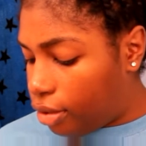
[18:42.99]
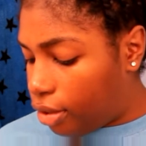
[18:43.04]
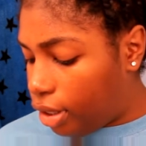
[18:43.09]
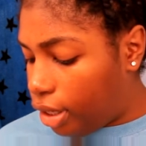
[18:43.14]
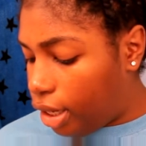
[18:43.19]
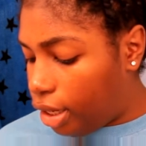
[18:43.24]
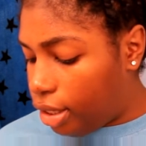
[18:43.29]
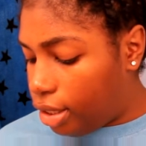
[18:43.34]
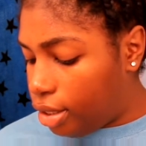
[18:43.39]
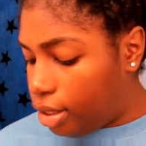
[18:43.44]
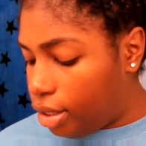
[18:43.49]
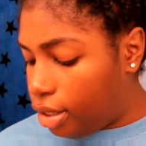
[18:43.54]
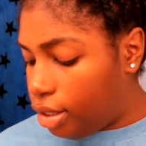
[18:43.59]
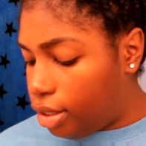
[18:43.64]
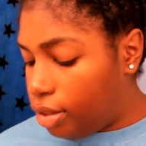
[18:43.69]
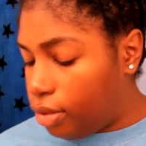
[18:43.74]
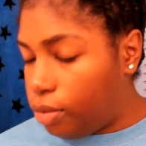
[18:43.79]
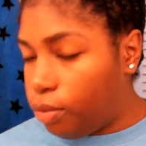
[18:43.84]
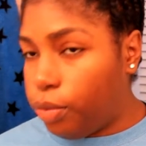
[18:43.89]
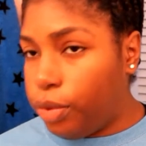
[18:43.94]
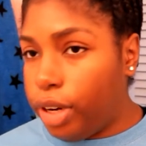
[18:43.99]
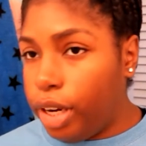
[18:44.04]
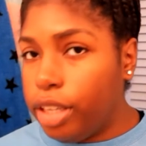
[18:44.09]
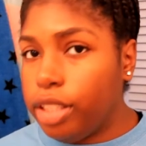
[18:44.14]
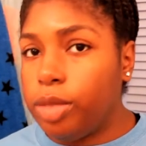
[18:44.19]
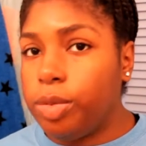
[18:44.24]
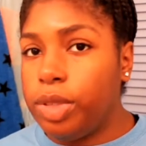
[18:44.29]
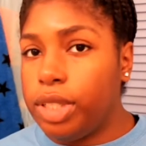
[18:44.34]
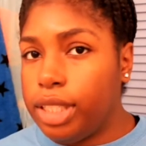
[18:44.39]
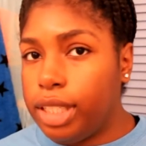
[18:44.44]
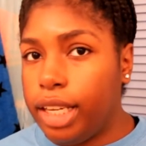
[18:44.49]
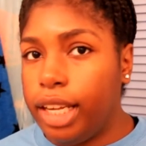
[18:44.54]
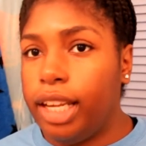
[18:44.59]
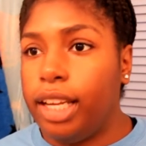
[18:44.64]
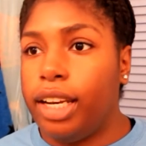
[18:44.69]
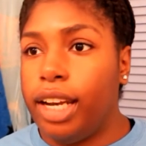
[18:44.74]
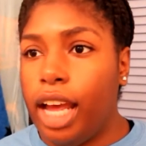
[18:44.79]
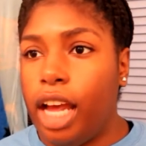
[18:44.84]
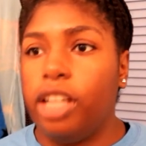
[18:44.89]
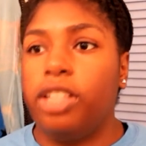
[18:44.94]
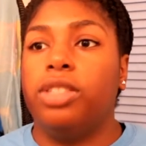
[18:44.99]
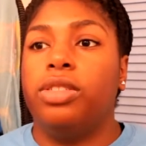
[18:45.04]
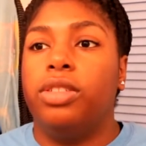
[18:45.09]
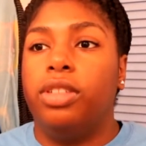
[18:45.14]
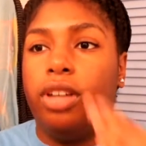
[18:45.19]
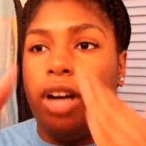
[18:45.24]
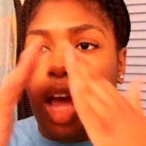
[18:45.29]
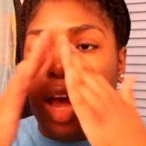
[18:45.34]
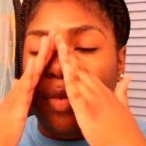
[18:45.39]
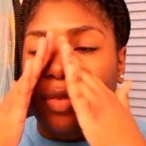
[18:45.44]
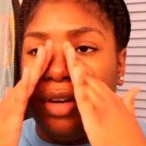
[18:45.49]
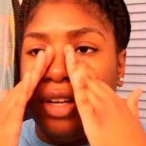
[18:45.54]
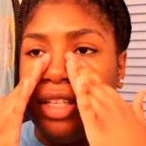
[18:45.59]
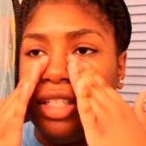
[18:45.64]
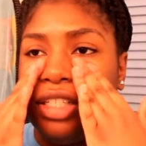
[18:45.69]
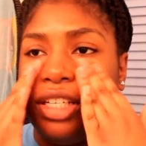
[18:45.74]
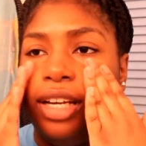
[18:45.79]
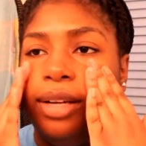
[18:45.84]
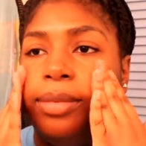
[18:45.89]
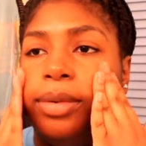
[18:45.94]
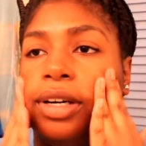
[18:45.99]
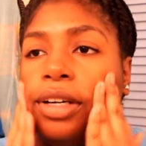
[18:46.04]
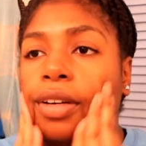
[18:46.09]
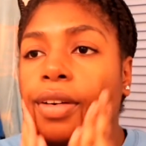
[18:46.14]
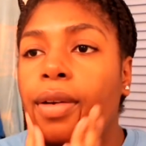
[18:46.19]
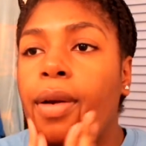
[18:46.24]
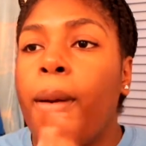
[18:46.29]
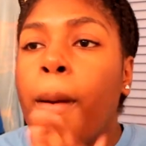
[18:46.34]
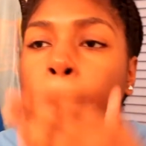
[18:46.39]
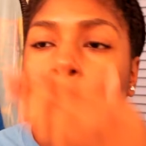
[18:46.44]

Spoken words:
So yeah, this is 100% natural African shea butter,